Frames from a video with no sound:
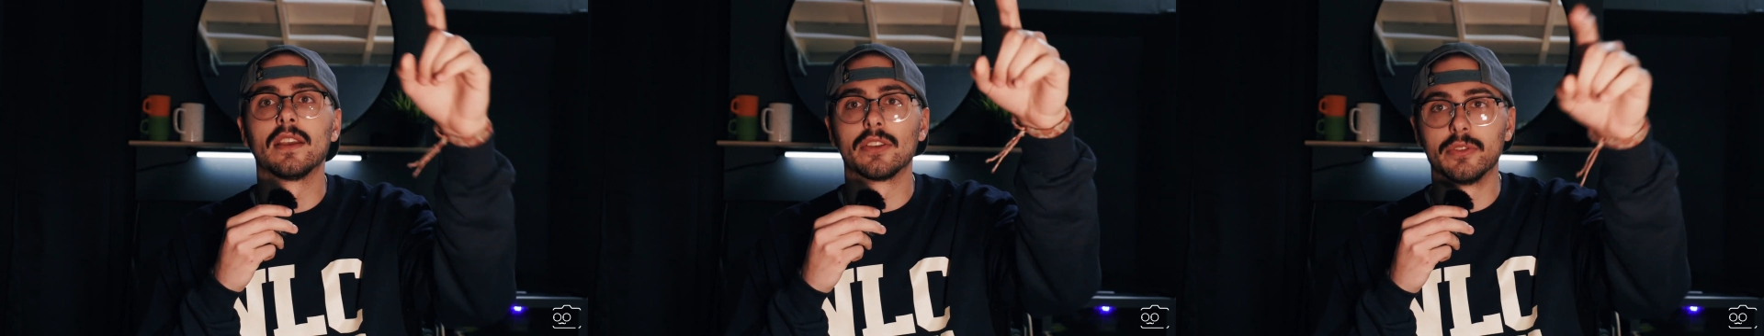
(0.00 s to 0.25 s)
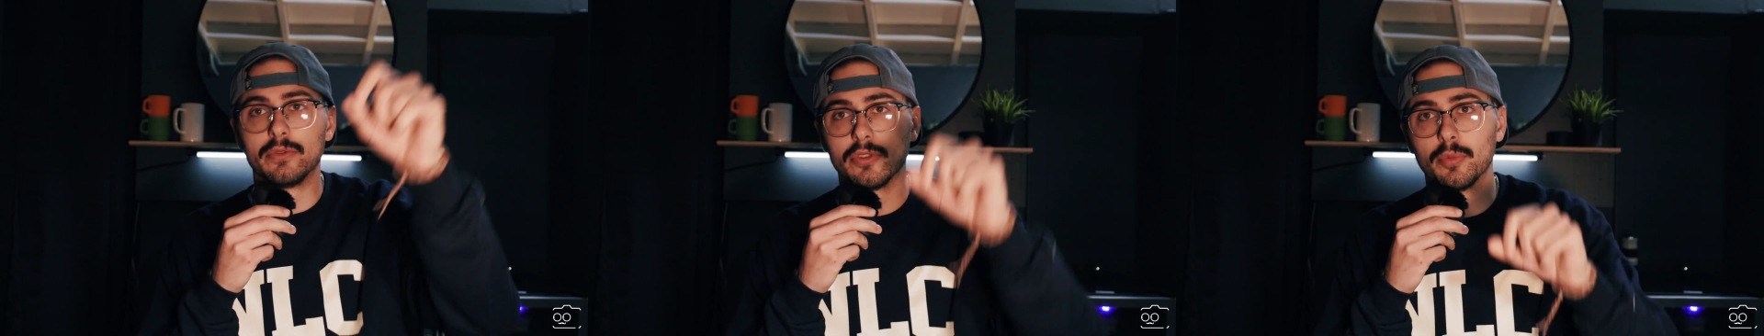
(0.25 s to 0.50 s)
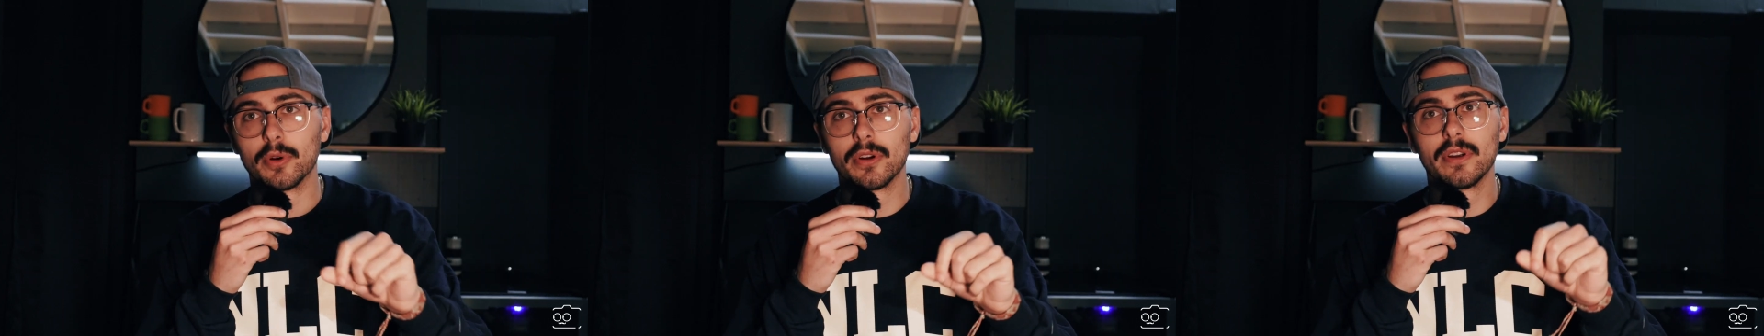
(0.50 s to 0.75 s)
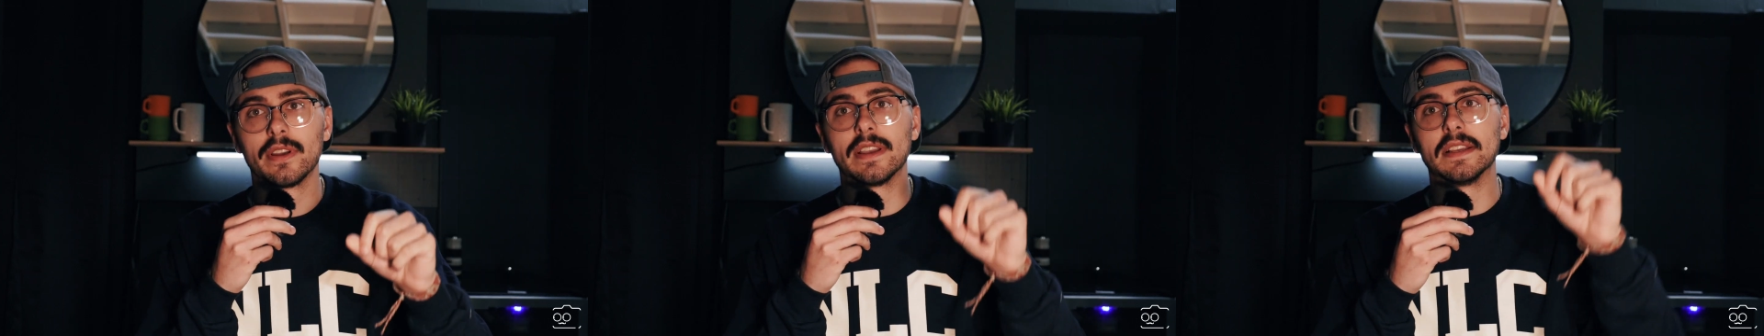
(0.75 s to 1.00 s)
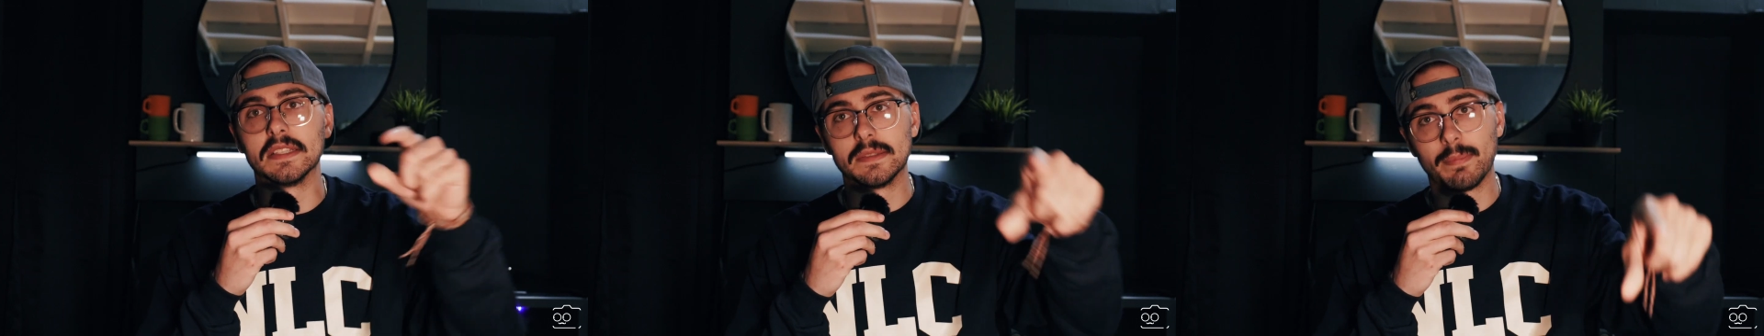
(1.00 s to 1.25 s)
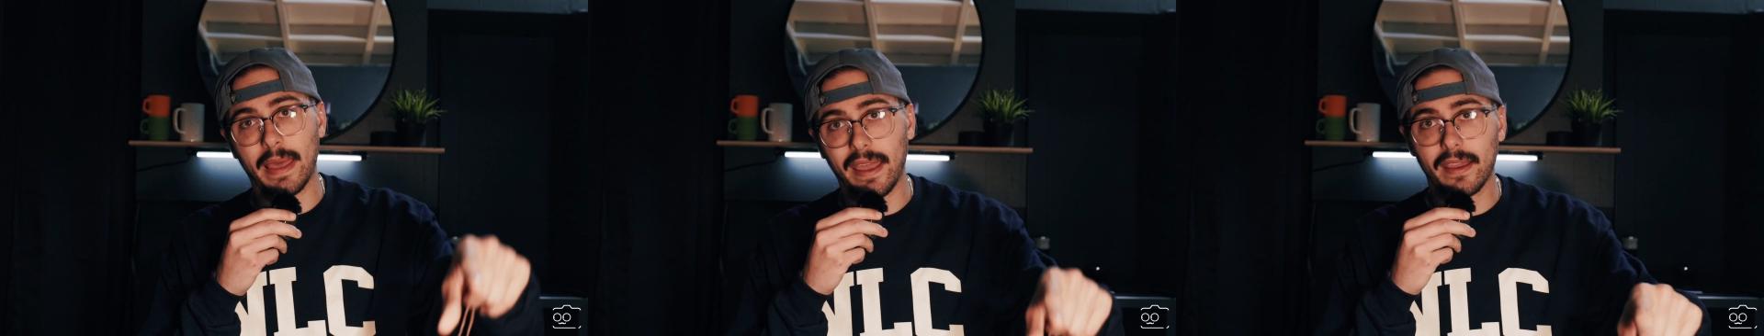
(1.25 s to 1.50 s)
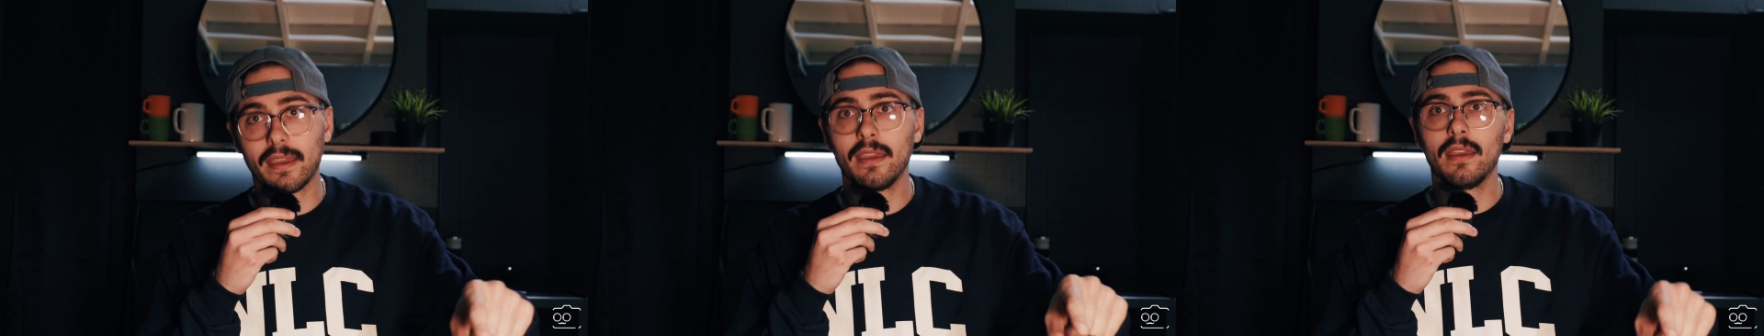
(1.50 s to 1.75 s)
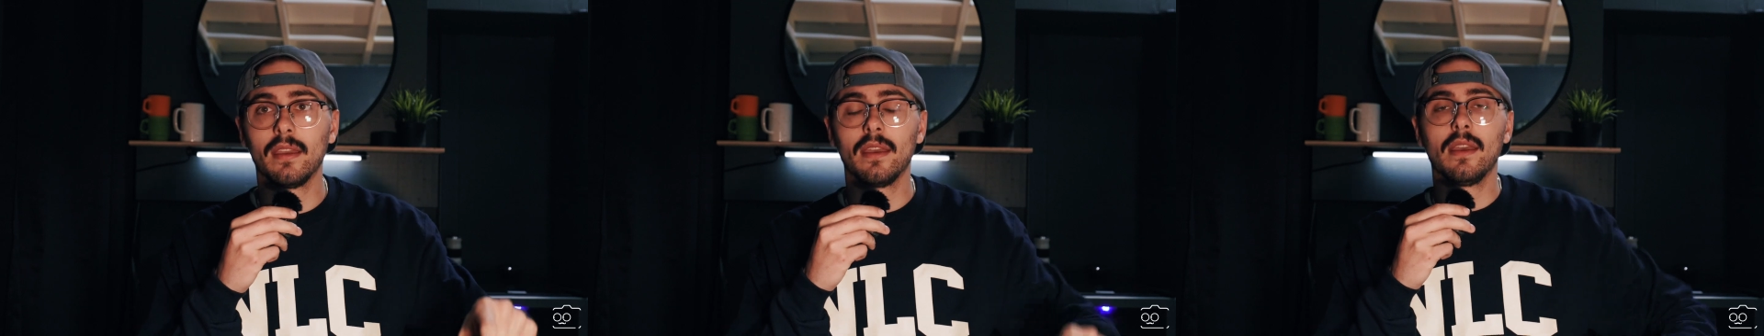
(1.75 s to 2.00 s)
YouTuber is back,
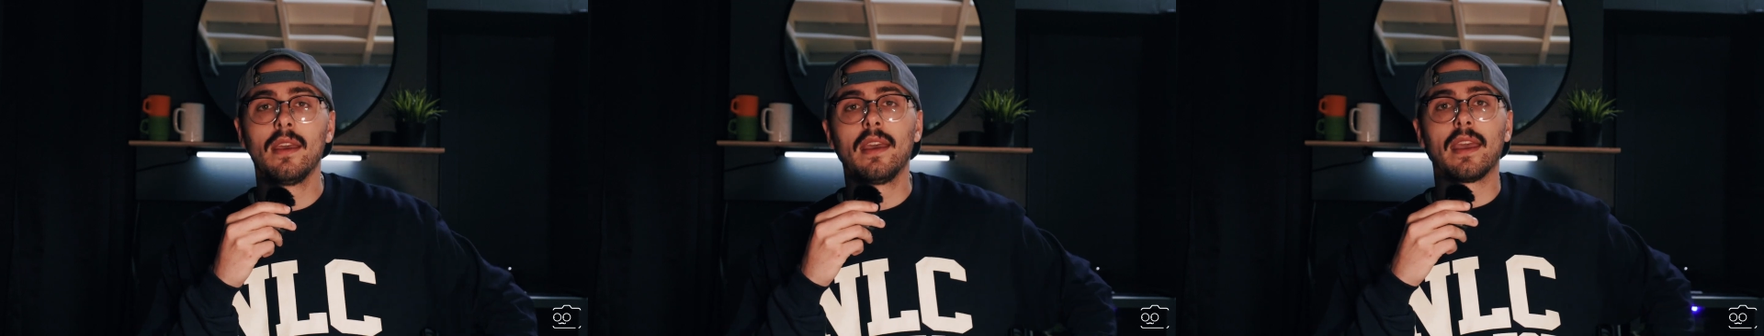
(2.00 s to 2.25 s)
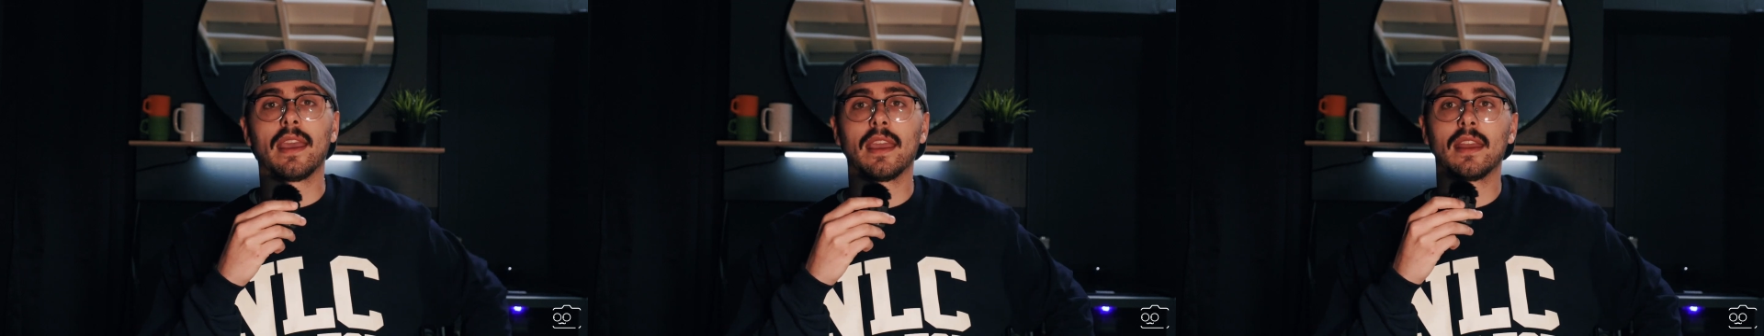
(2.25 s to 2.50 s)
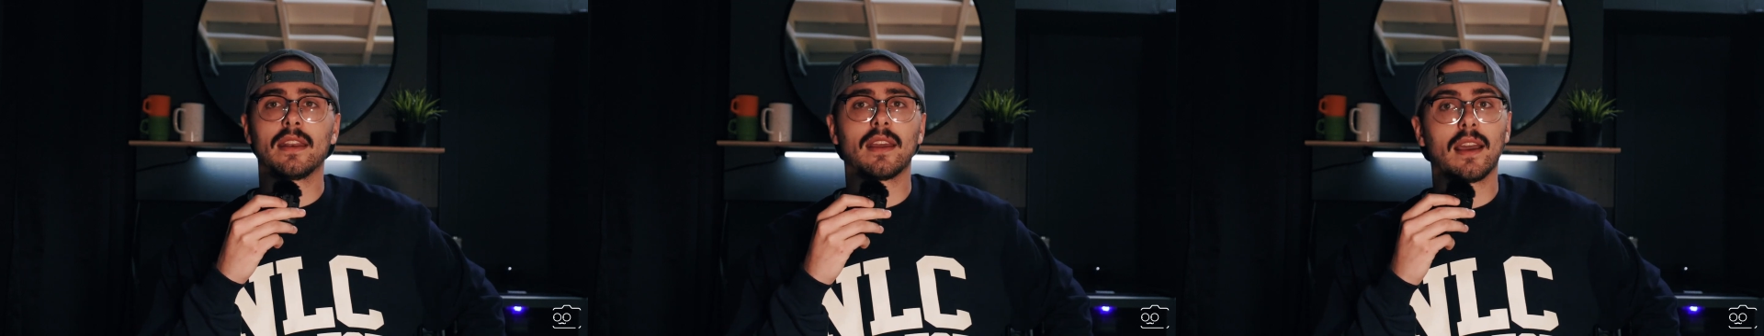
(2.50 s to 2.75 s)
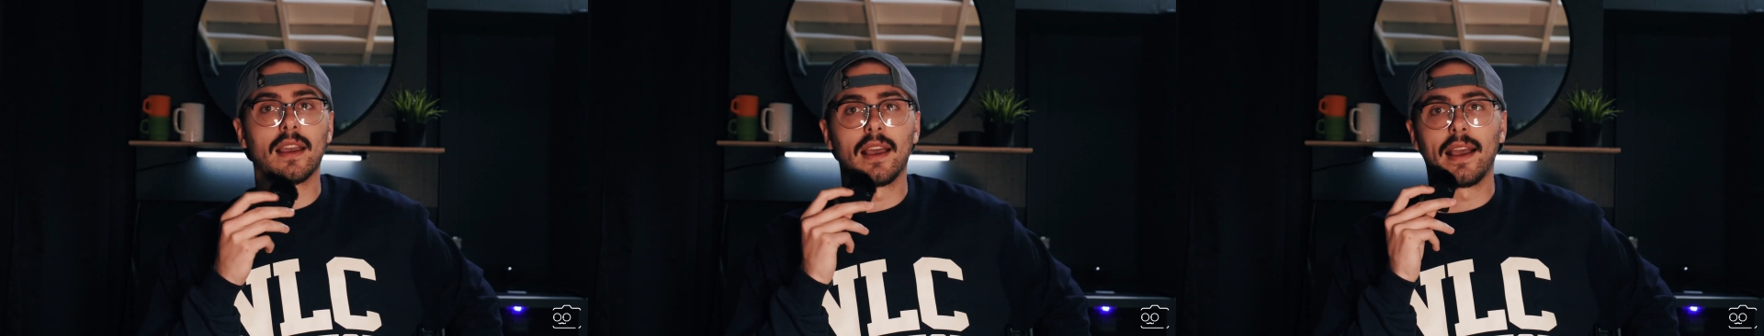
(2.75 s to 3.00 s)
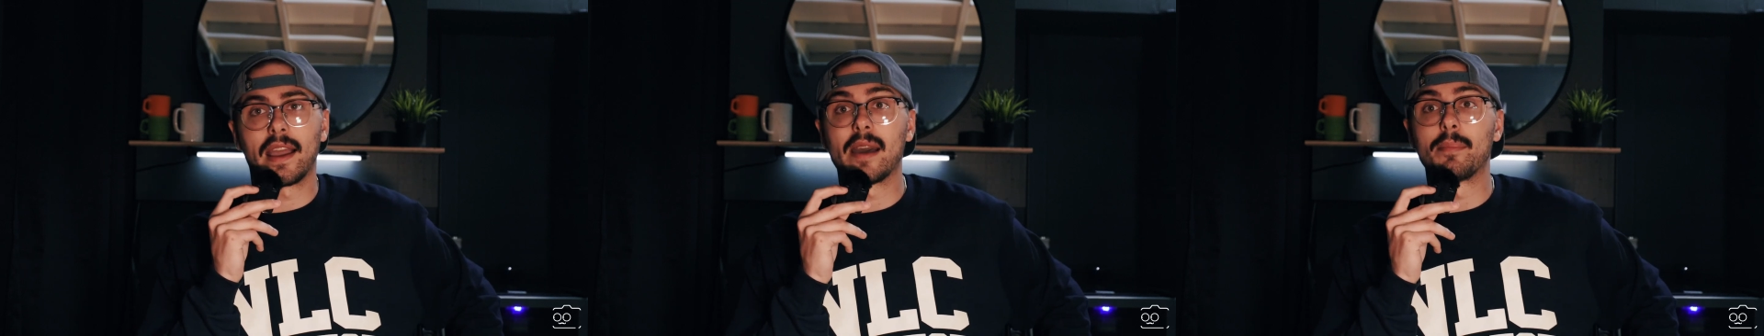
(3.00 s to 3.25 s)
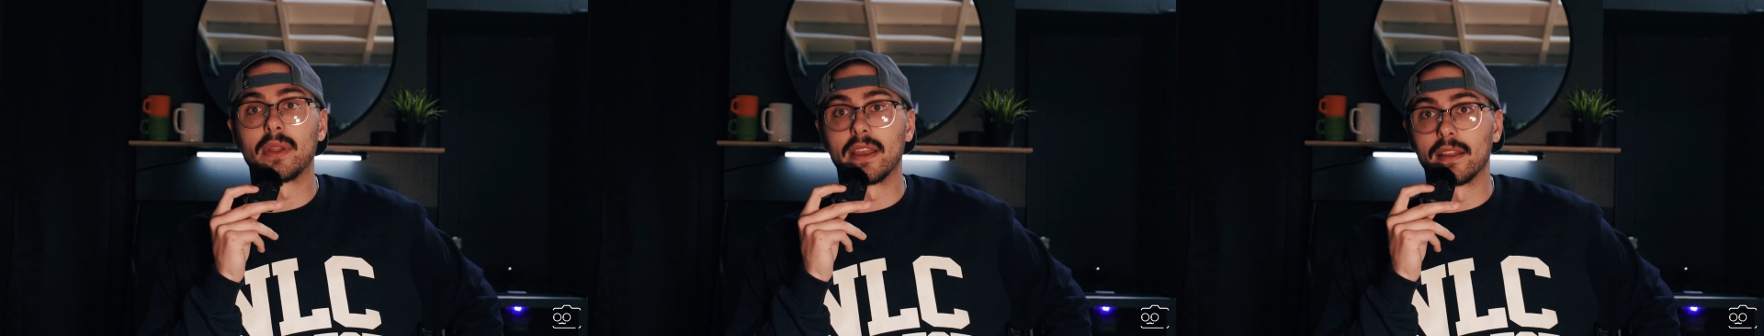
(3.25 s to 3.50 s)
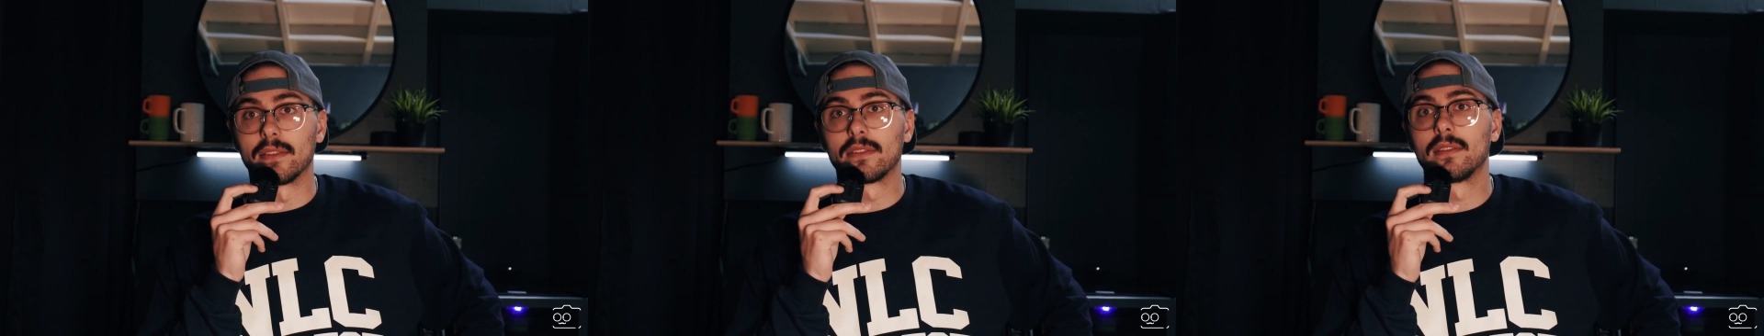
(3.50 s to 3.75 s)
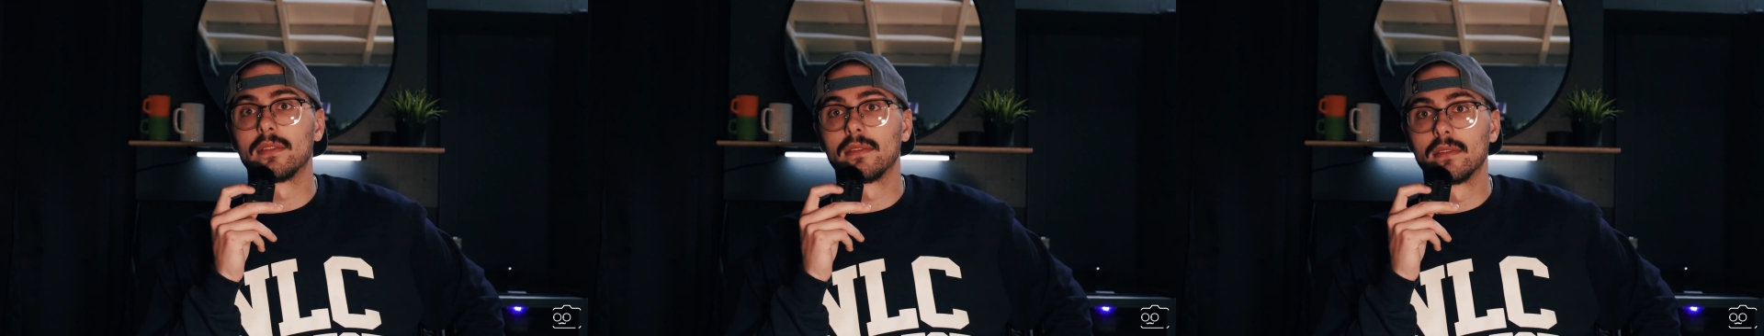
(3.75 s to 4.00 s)
and I got
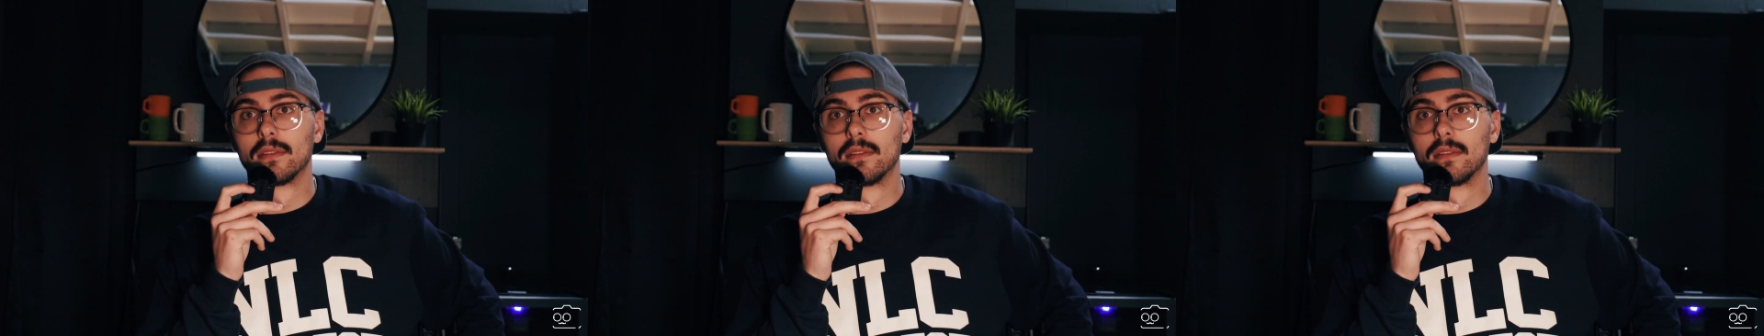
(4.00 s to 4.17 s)
plans.